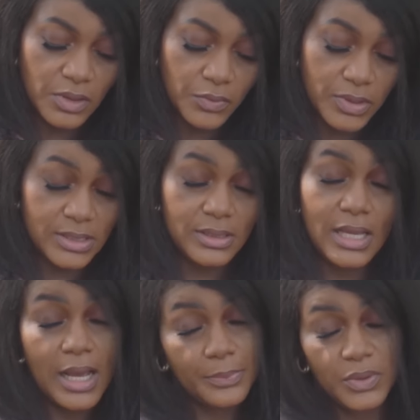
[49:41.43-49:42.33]
he wasn't
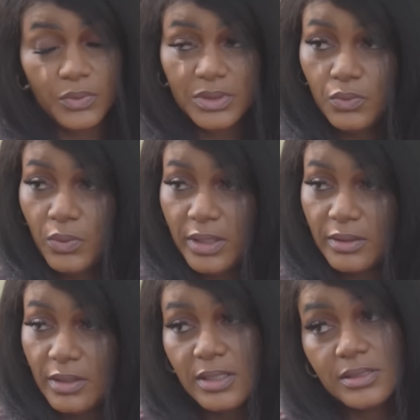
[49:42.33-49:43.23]
happy with the way
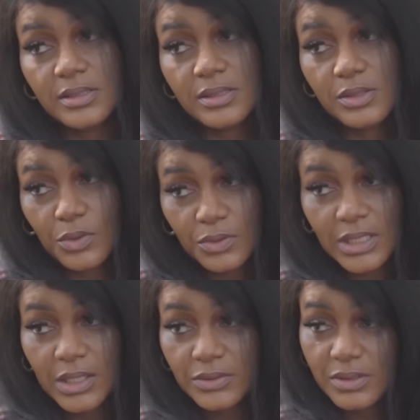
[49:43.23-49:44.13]
things turned
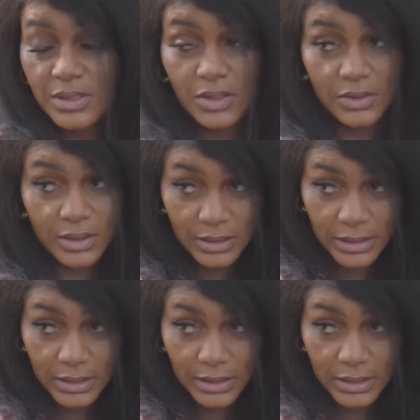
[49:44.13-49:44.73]
out the other